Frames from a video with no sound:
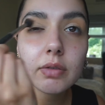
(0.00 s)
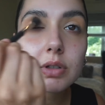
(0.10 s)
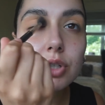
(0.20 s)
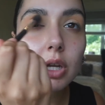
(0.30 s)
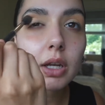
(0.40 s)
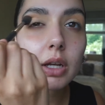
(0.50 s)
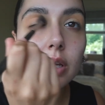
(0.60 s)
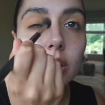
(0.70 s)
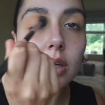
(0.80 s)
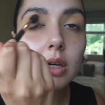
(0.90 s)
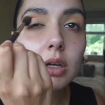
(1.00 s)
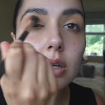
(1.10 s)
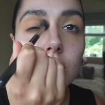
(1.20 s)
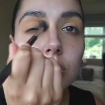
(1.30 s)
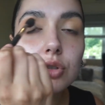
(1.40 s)
gently
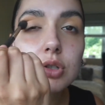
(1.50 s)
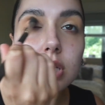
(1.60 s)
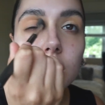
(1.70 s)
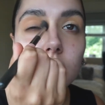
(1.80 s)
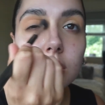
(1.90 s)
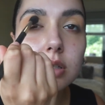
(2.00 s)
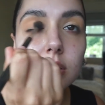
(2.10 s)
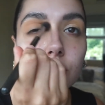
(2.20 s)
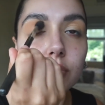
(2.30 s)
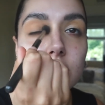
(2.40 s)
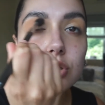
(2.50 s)
just into the crease,